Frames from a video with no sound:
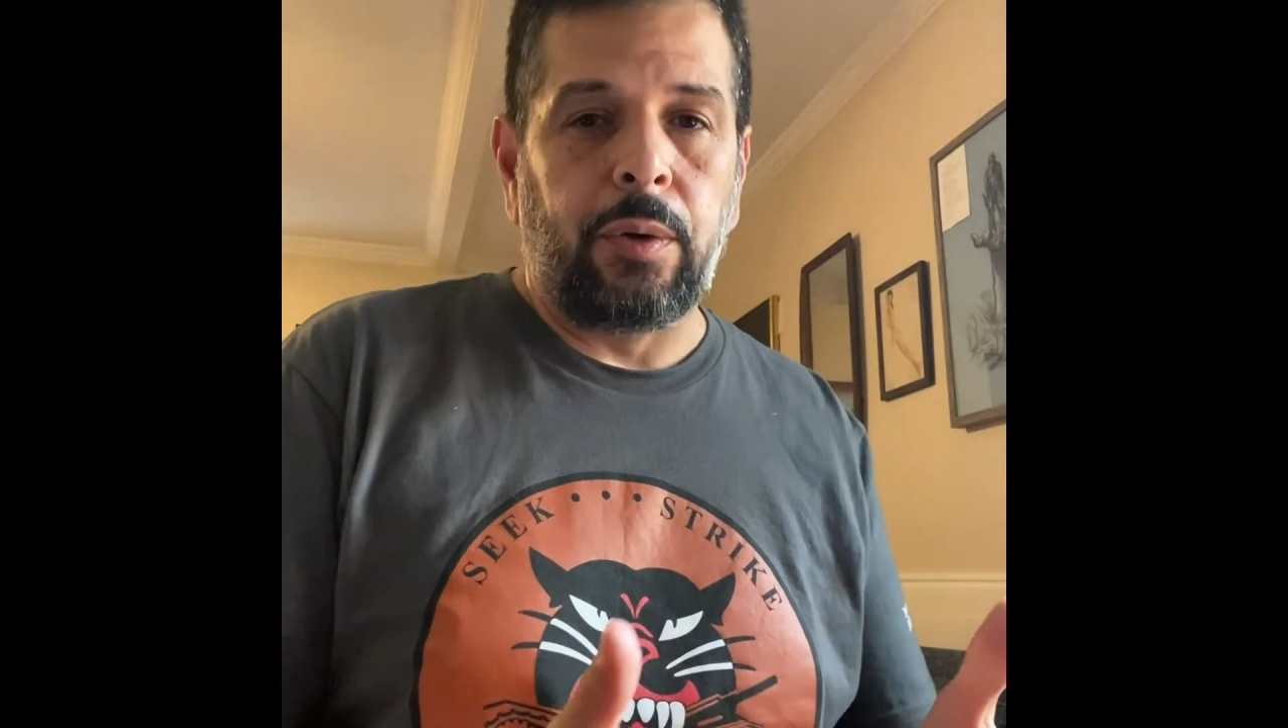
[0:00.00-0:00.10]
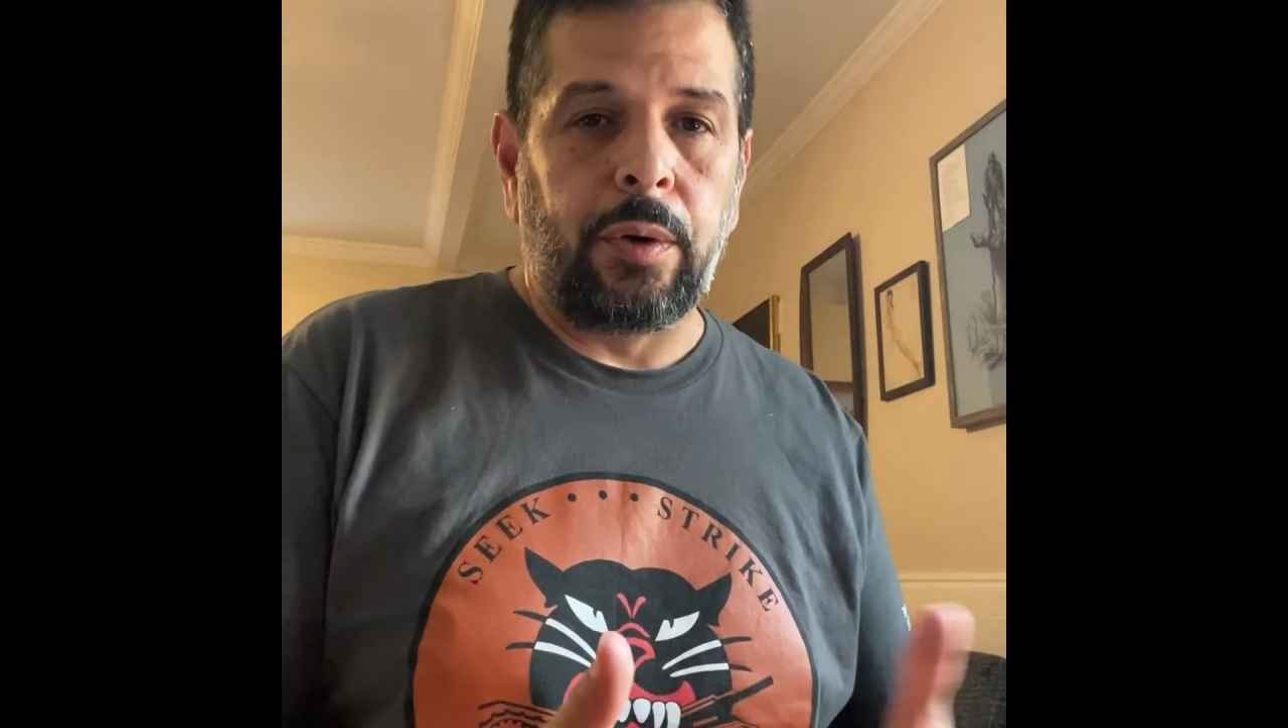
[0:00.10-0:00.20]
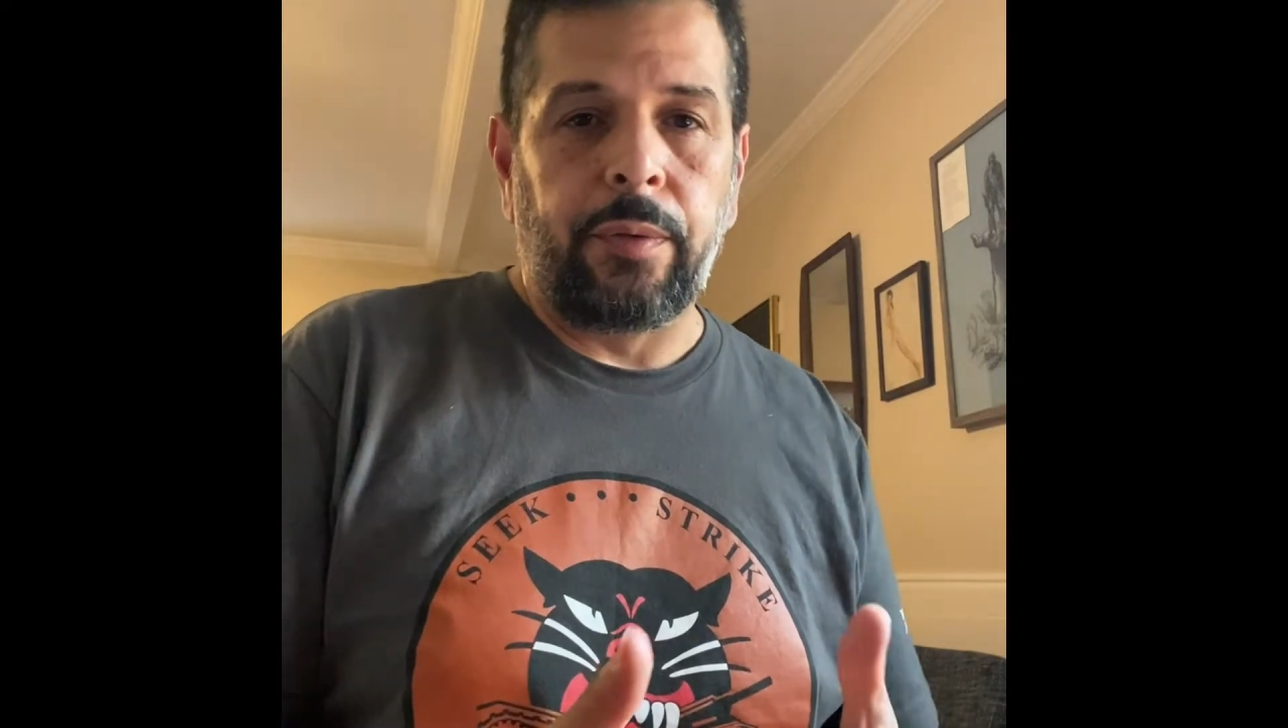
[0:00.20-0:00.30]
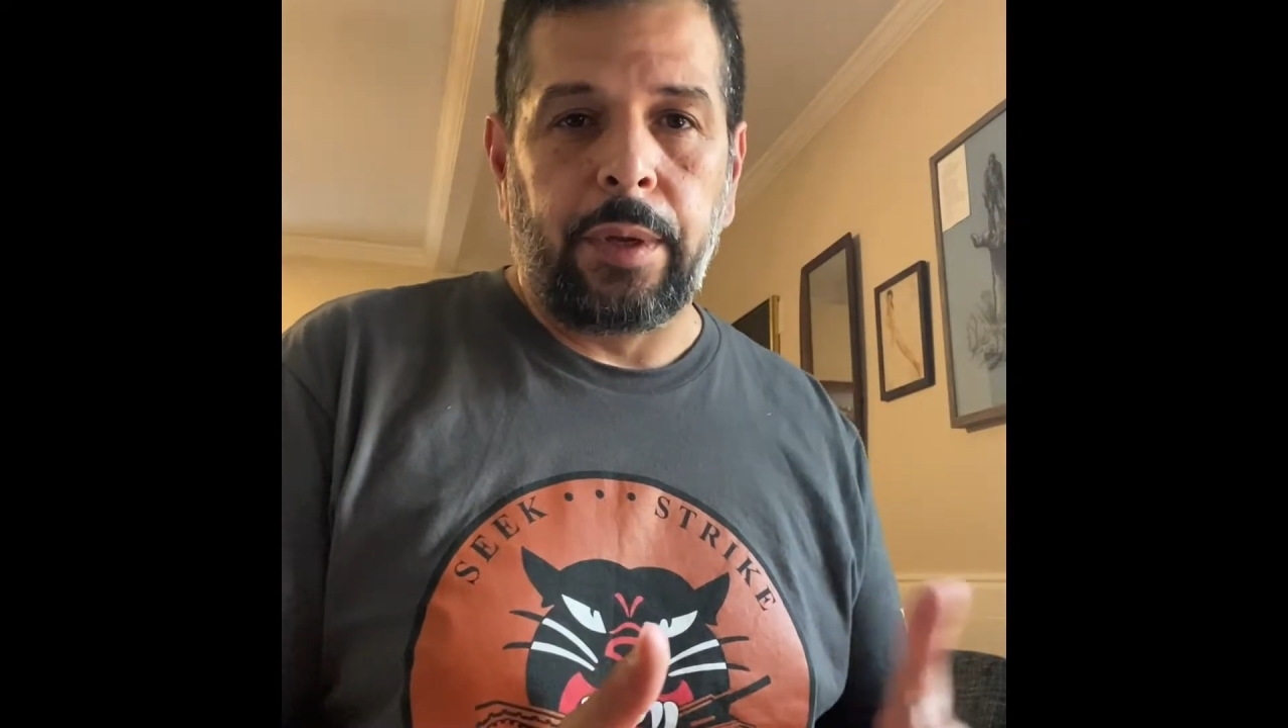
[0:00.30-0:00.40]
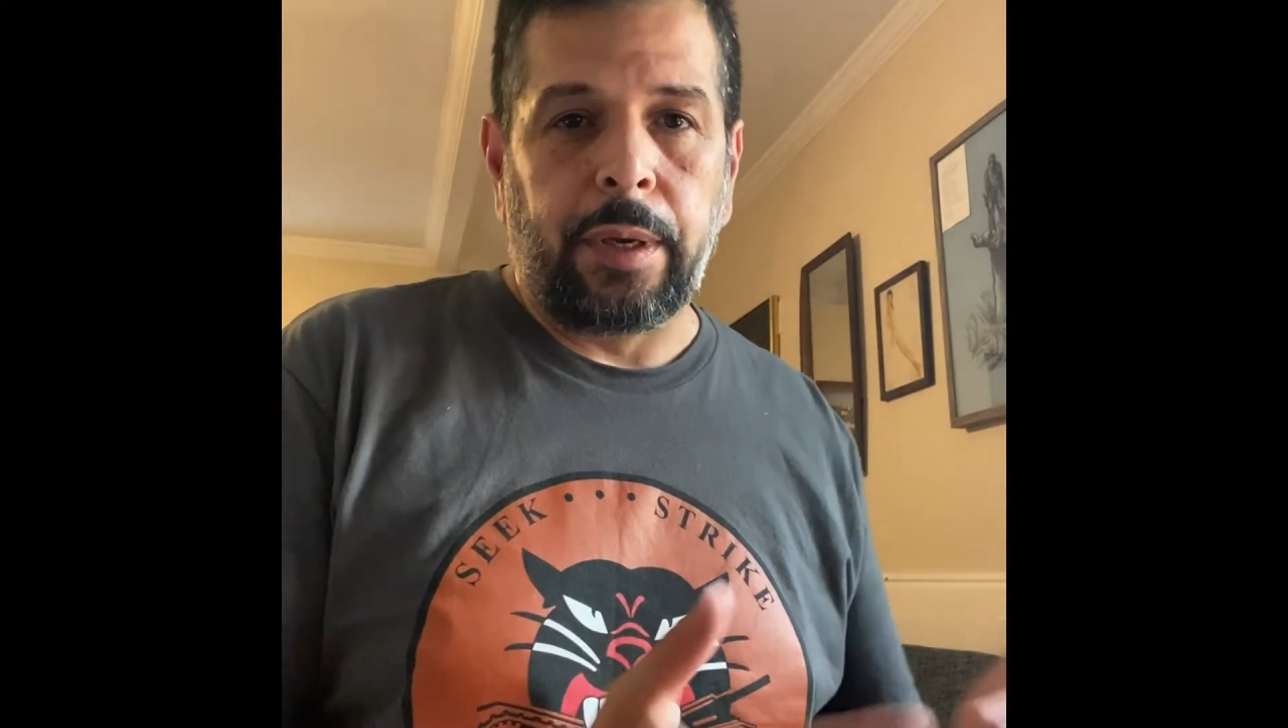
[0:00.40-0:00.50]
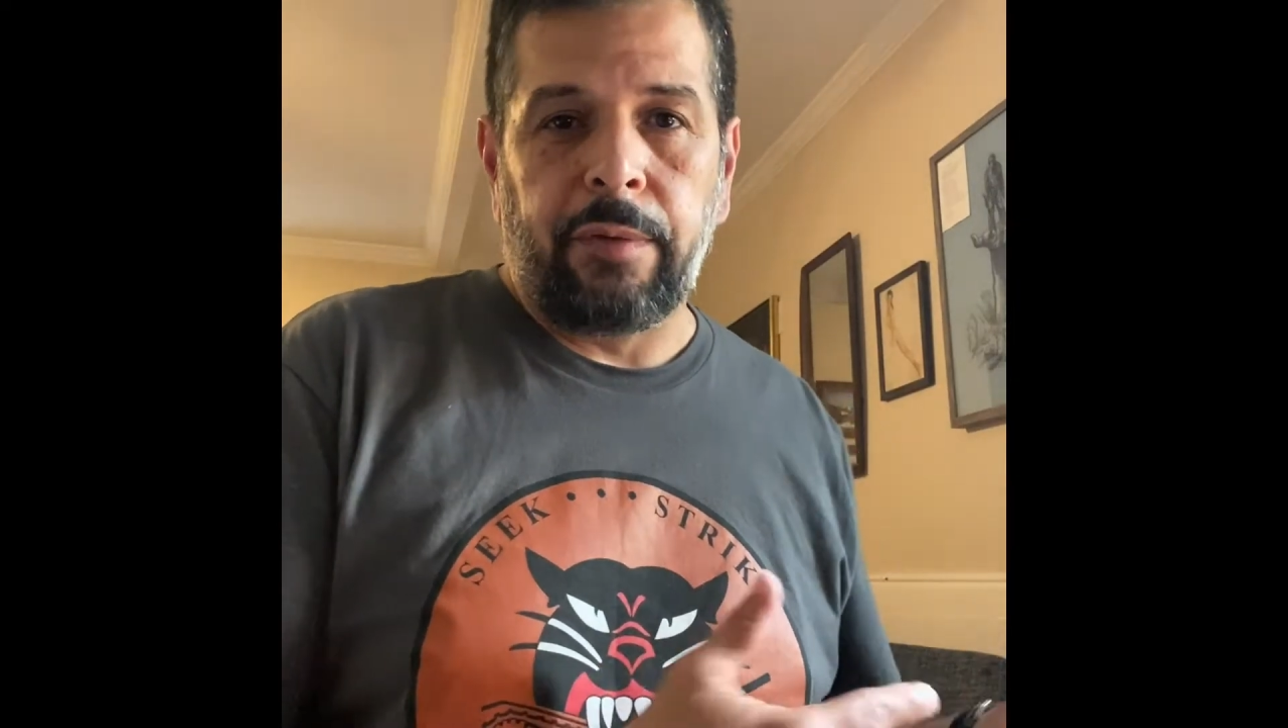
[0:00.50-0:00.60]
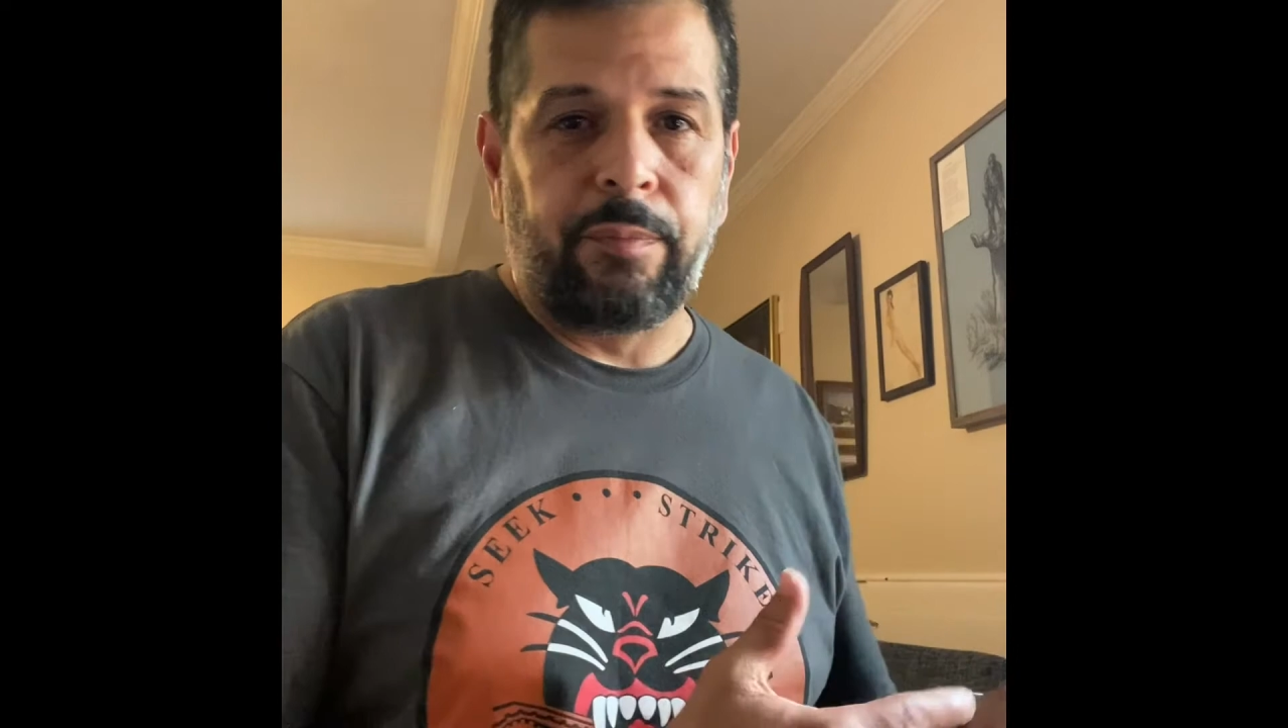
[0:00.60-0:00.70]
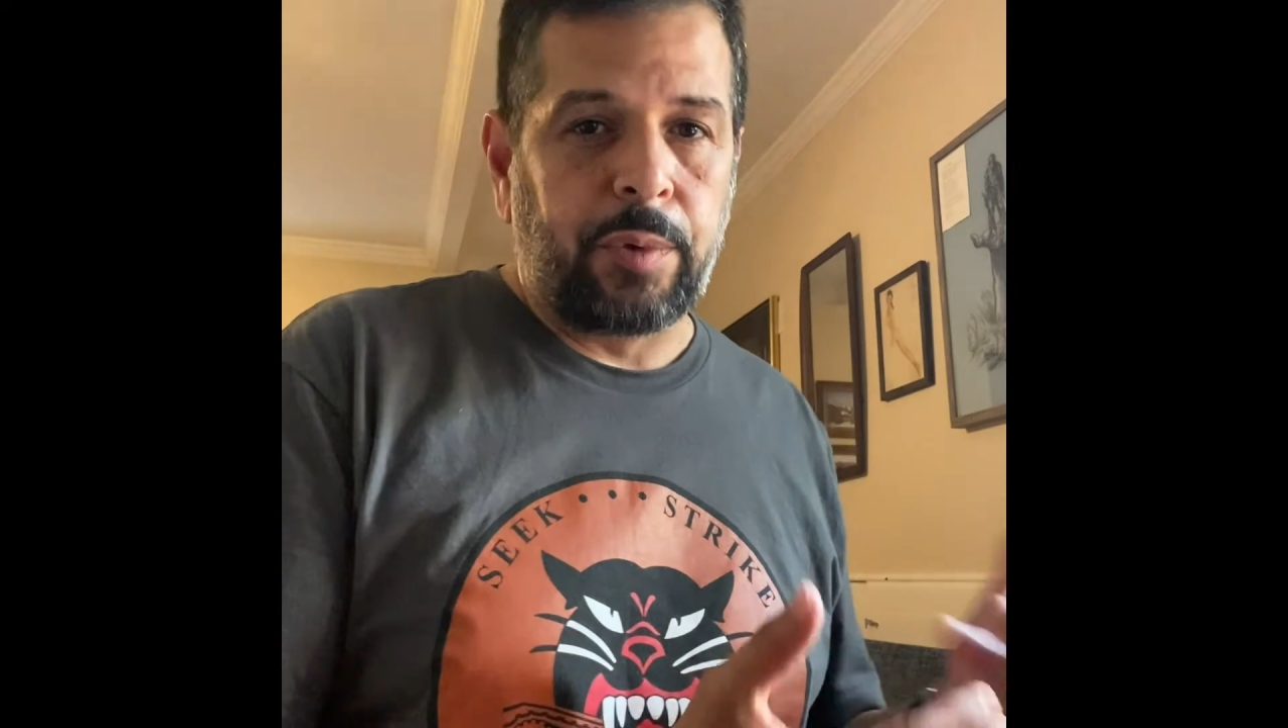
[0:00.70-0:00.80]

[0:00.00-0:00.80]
learn that I